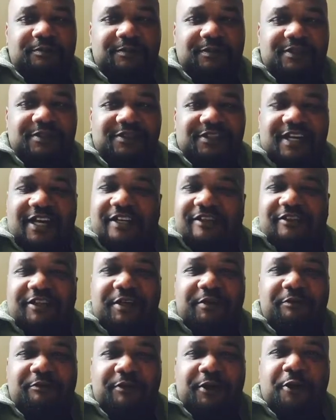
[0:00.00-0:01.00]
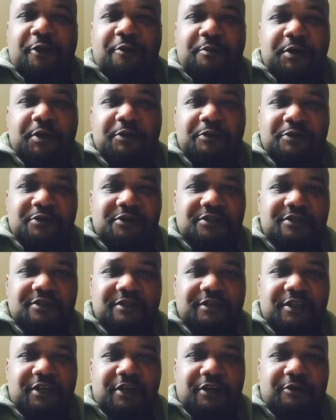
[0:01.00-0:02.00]
It's kind of like pheromones,
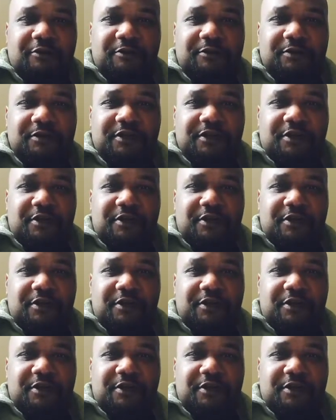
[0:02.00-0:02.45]
you know.